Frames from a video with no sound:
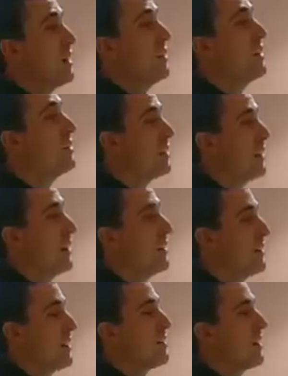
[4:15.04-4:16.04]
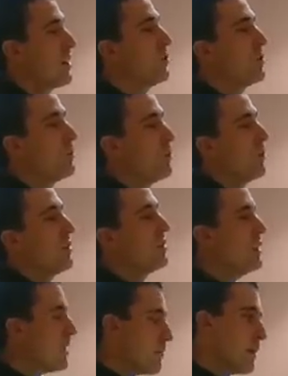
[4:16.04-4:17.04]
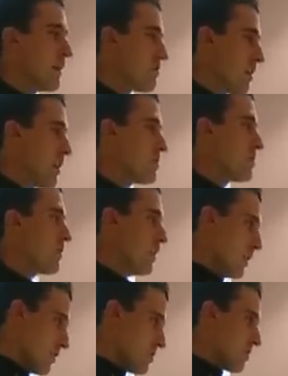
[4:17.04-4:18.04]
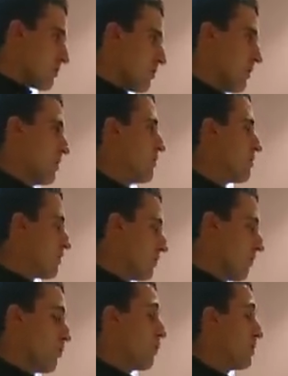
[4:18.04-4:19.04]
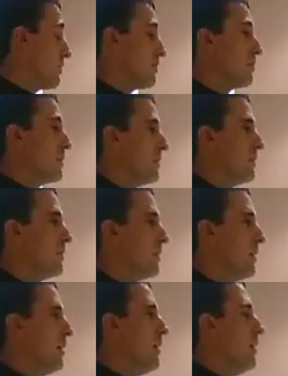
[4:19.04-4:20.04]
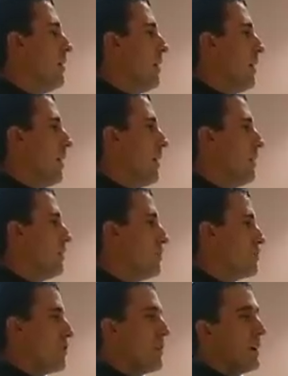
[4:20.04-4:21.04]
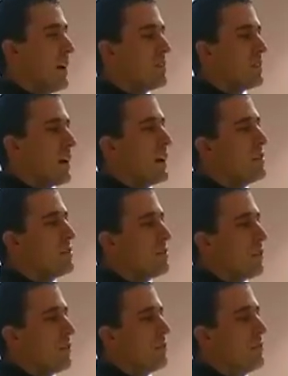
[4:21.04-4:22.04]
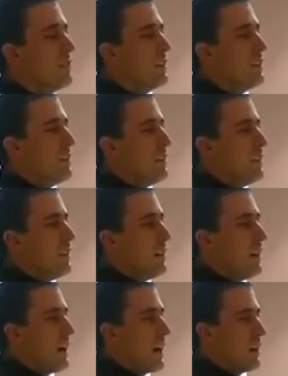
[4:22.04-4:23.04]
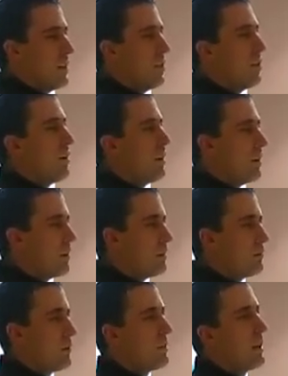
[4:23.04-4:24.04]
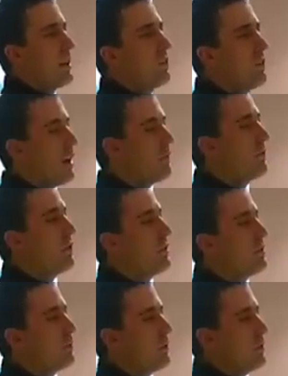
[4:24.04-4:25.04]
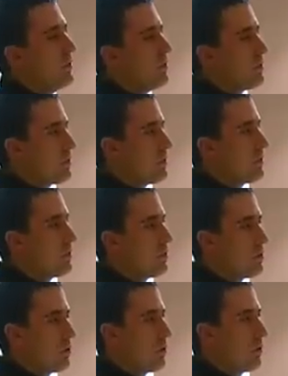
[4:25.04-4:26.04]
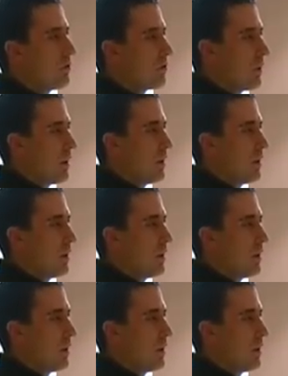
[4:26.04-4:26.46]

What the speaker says: even irrigate. That's how good it was. The penetration, the water disappeared. And during our stages of RDI with our grapevines, we use soil